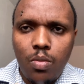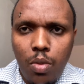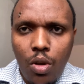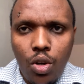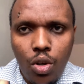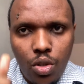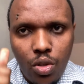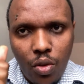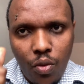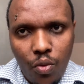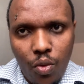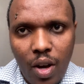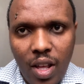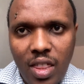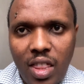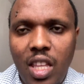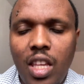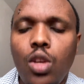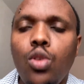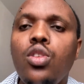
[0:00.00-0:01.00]
because of one
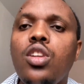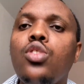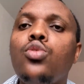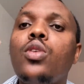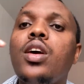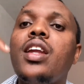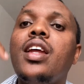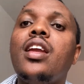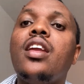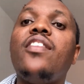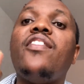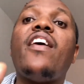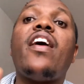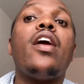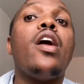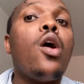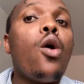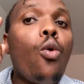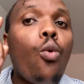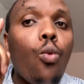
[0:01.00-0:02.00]
thing. You need to identify
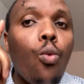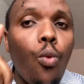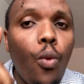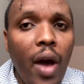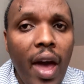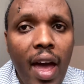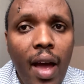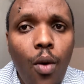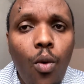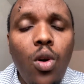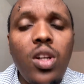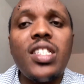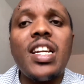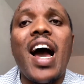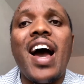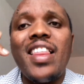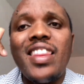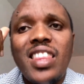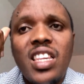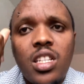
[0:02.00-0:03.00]
what
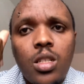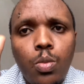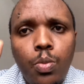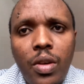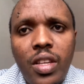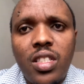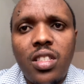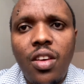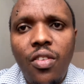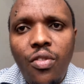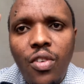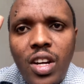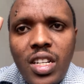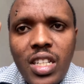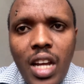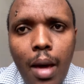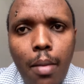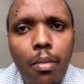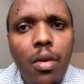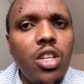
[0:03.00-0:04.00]
are the specific
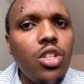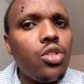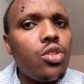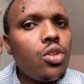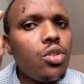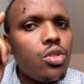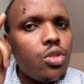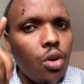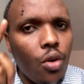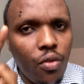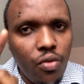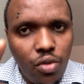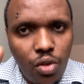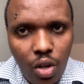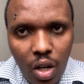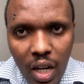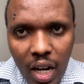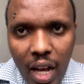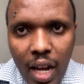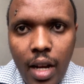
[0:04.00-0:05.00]
dimensions of
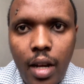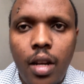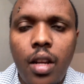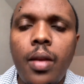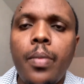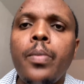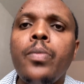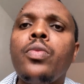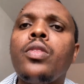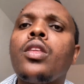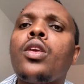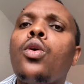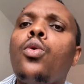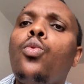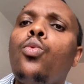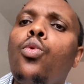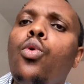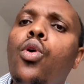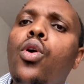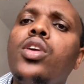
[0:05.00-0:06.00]
your land.
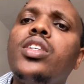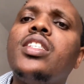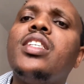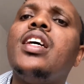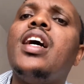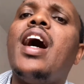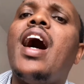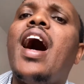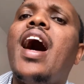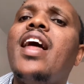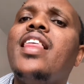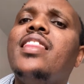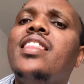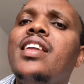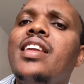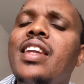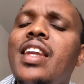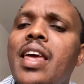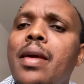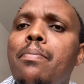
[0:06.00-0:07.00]
What are the
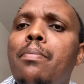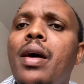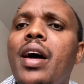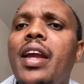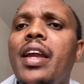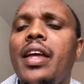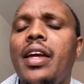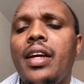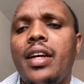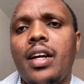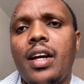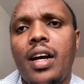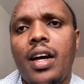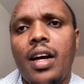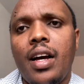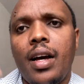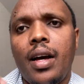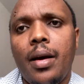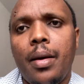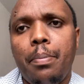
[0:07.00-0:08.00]
neighboring
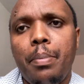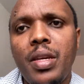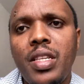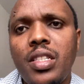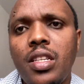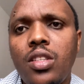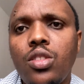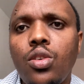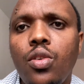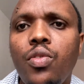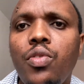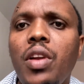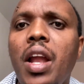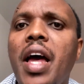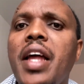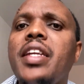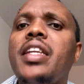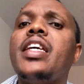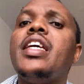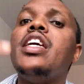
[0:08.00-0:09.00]
pieces of
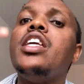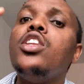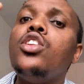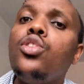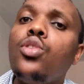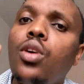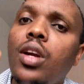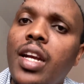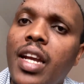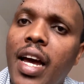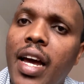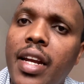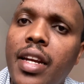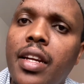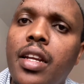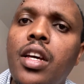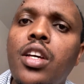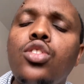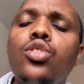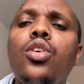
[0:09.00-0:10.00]
land in your land,
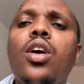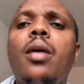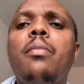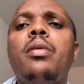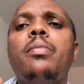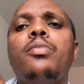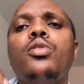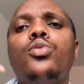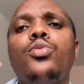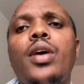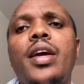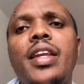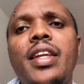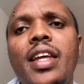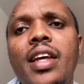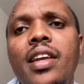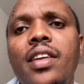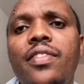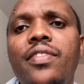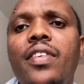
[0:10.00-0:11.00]
so you can be able to
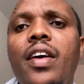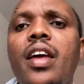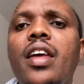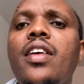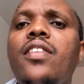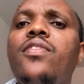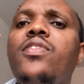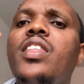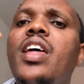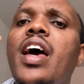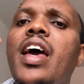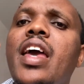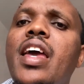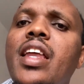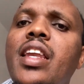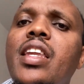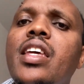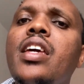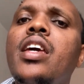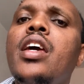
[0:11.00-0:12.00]
identify if there are
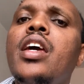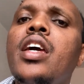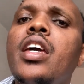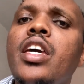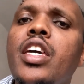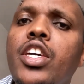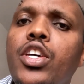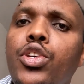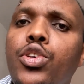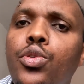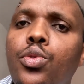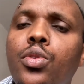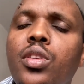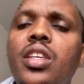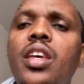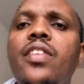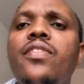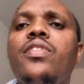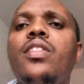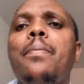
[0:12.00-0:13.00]
any issues.
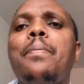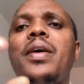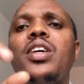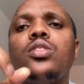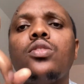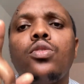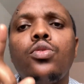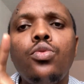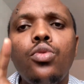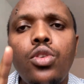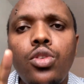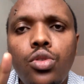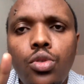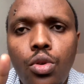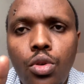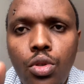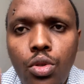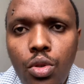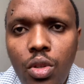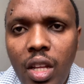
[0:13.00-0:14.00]
If the person who
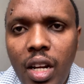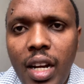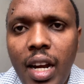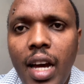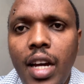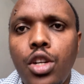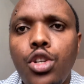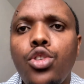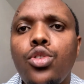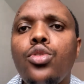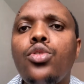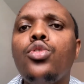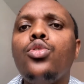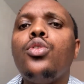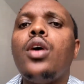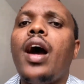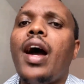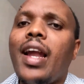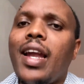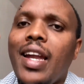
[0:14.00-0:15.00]
sold you the land showed
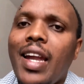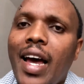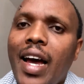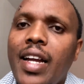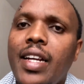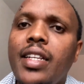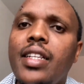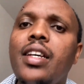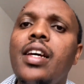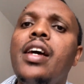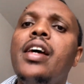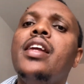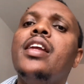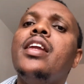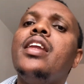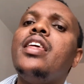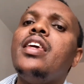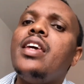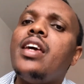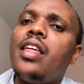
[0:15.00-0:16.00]
you a land
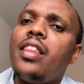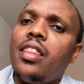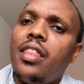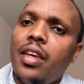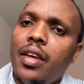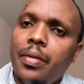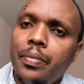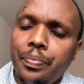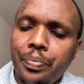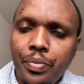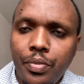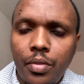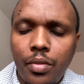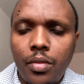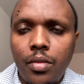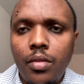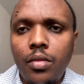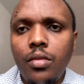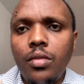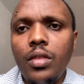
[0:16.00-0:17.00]
near
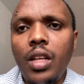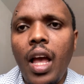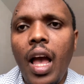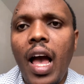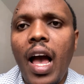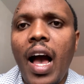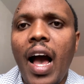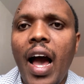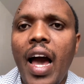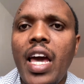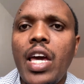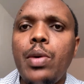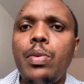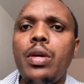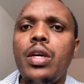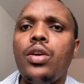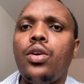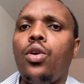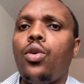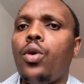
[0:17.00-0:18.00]
a
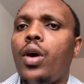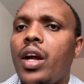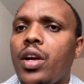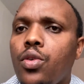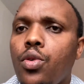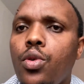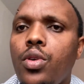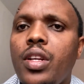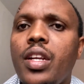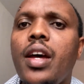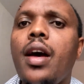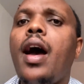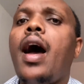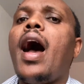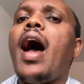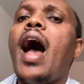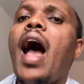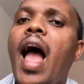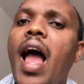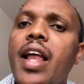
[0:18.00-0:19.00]
highway or a road,
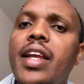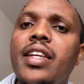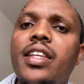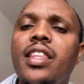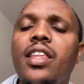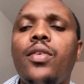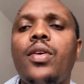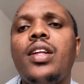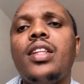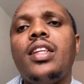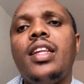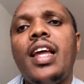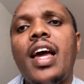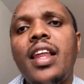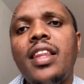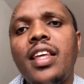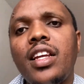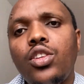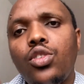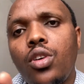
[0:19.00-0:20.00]
and the
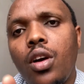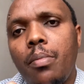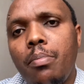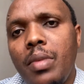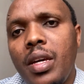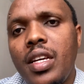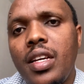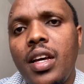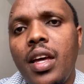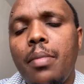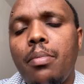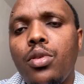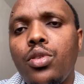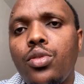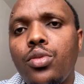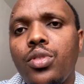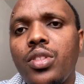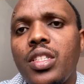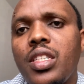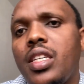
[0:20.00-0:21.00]
land that you are being able
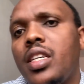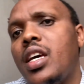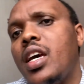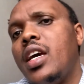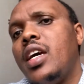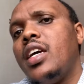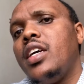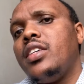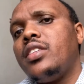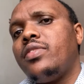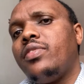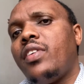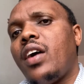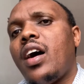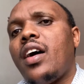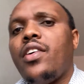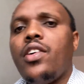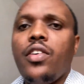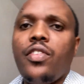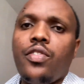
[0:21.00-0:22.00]
to see is
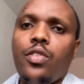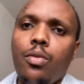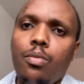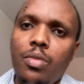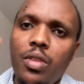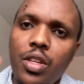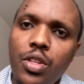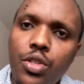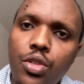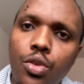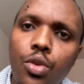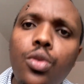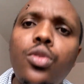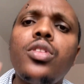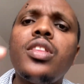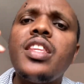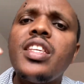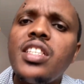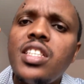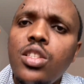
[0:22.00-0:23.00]
far away from this road,
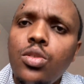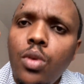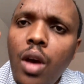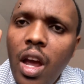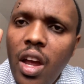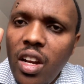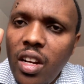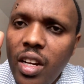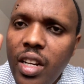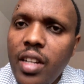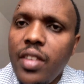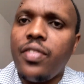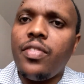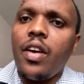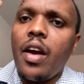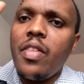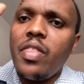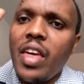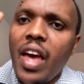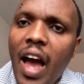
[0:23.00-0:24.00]
this is where you
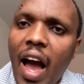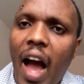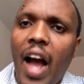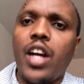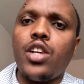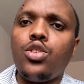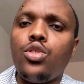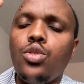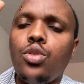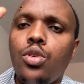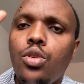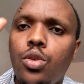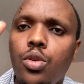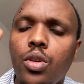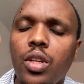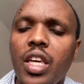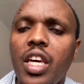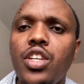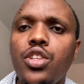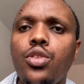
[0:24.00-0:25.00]
identify the actual
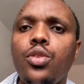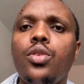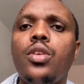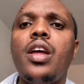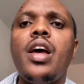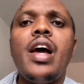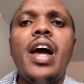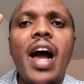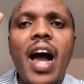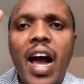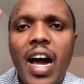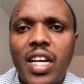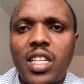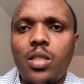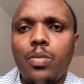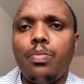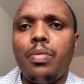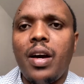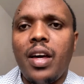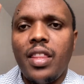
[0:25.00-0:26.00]
location as
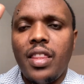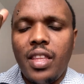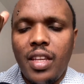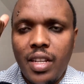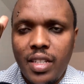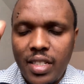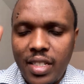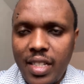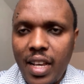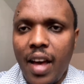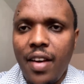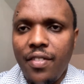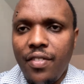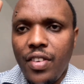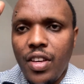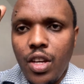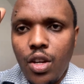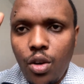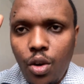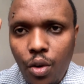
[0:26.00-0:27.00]
per the
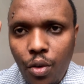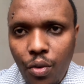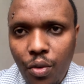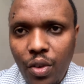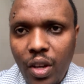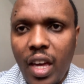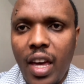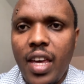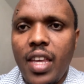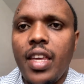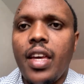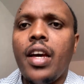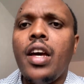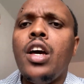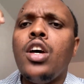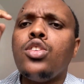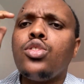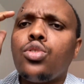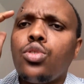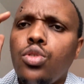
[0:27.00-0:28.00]
survey of Kenya.
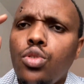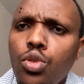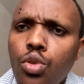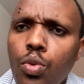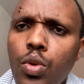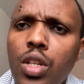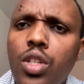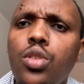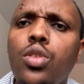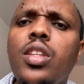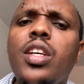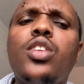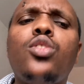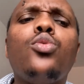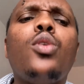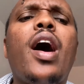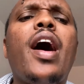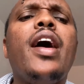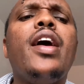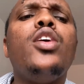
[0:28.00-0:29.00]
So do it so that
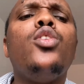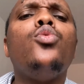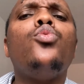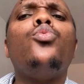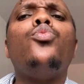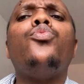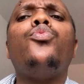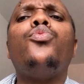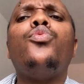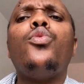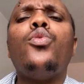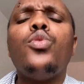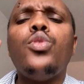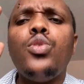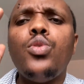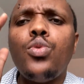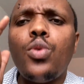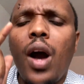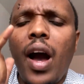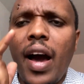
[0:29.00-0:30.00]

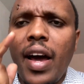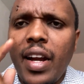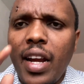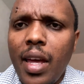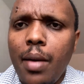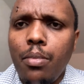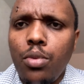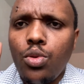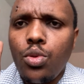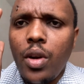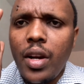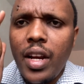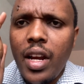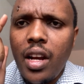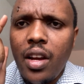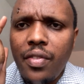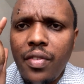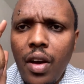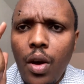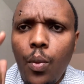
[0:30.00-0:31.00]
you are able to
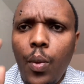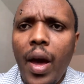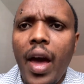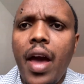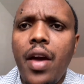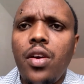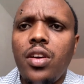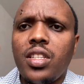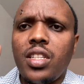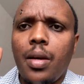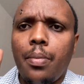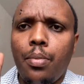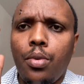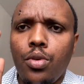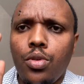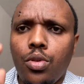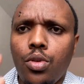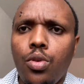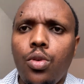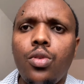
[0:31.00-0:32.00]
identify where you're
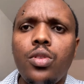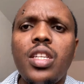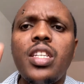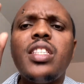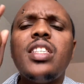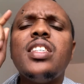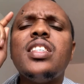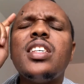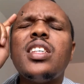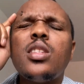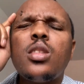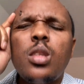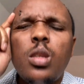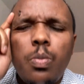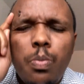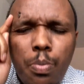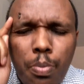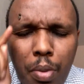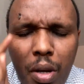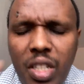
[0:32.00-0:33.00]
supposed to go. This is
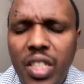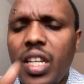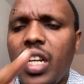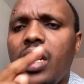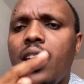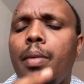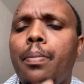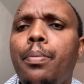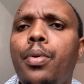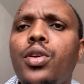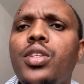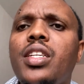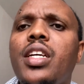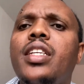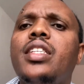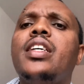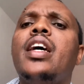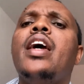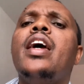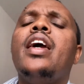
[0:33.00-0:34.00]
especially
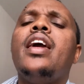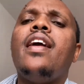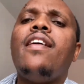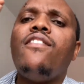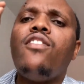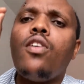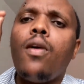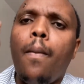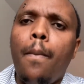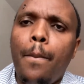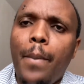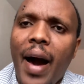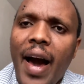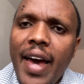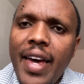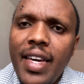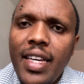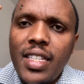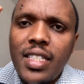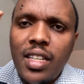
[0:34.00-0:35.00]
important if you are
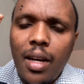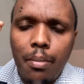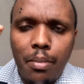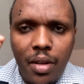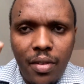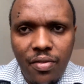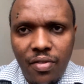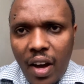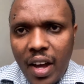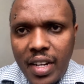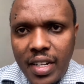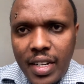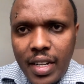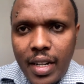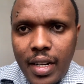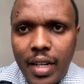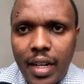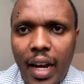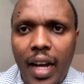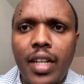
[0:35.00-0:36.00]
buying
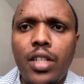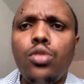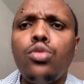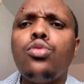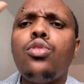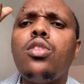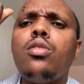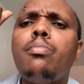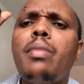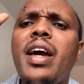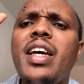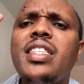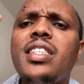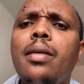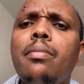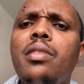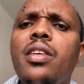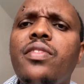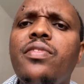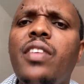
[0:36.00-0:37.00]
subdivided land. Do not buy
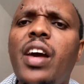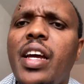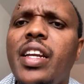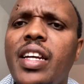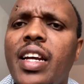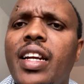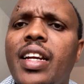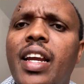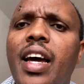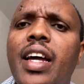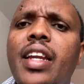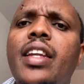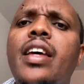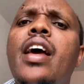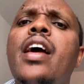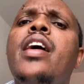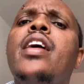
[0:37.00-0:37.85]
subdivided land